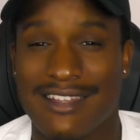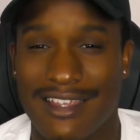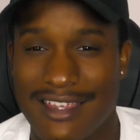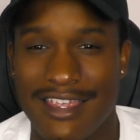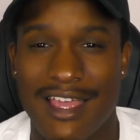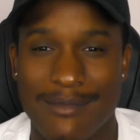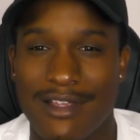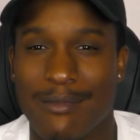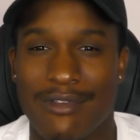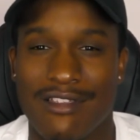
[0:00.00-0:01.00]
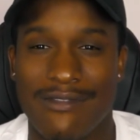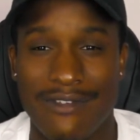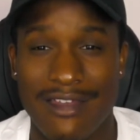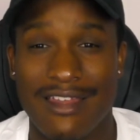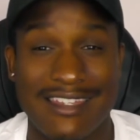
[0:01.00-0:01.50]
Like, he kept up with his
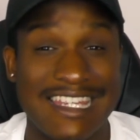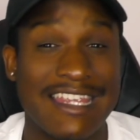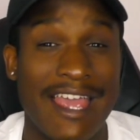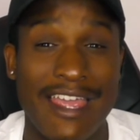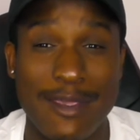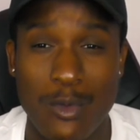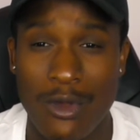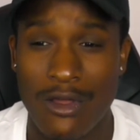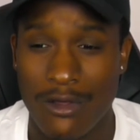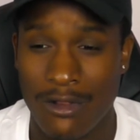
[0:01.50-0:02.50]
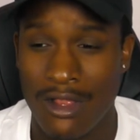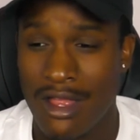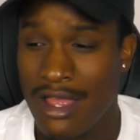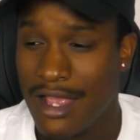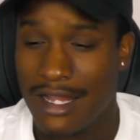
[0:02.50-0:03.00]
fitness. He ate well.
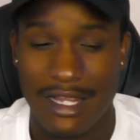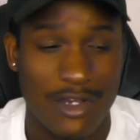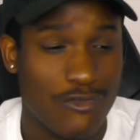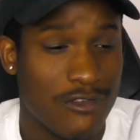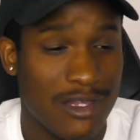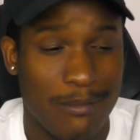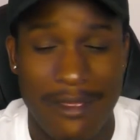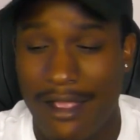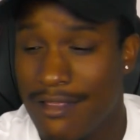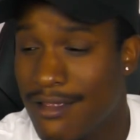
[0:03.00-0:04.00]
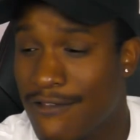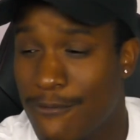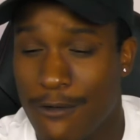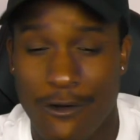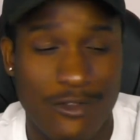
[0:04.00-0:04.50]
And, like, really picking this
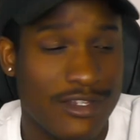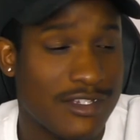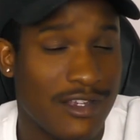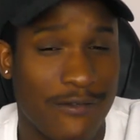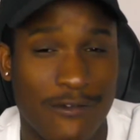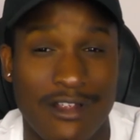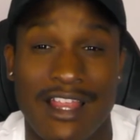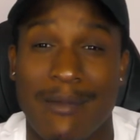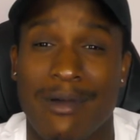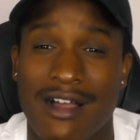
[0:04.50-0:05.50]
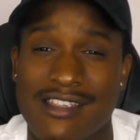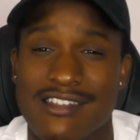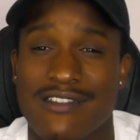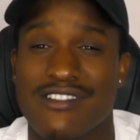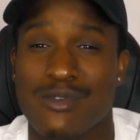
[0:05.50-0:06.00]
from all these different, like,
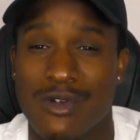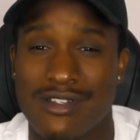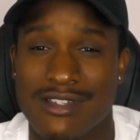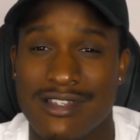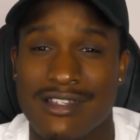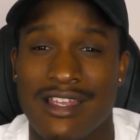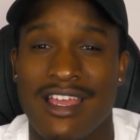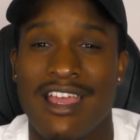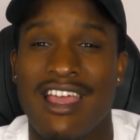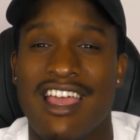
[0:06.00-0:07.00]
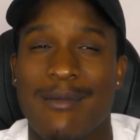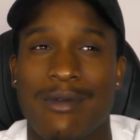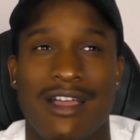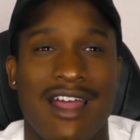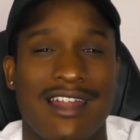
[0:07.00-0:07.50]
positive sources,
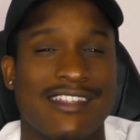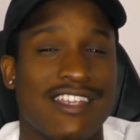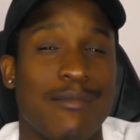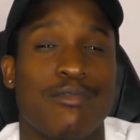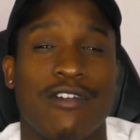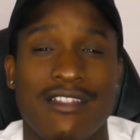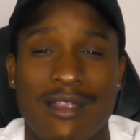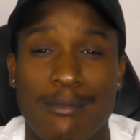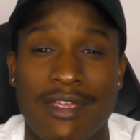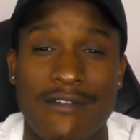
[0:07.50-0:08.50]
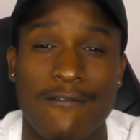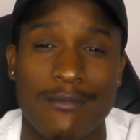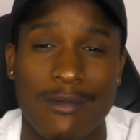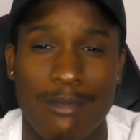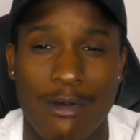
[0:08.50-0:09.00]
but kind of separating the meat from
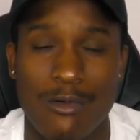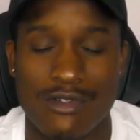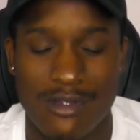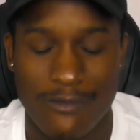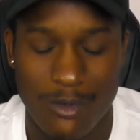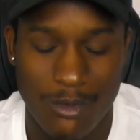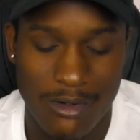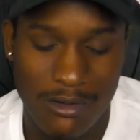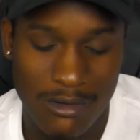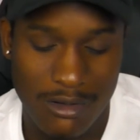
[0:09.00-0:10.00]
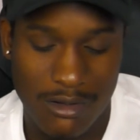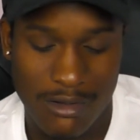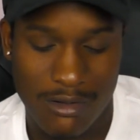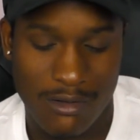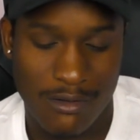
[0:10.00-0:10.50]
the bones, if you will.
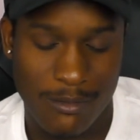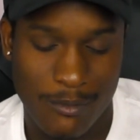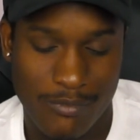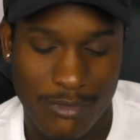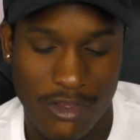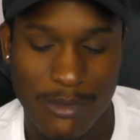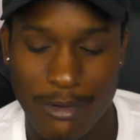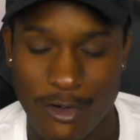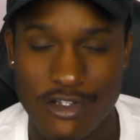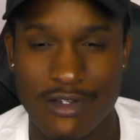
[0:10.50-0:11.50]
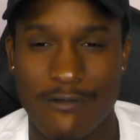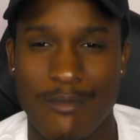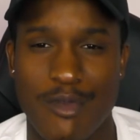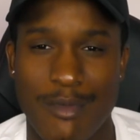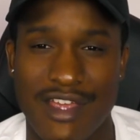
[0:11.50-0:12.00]
The person from
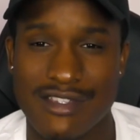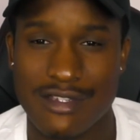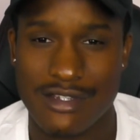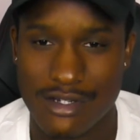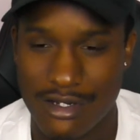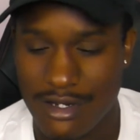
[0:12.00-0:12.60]
the message.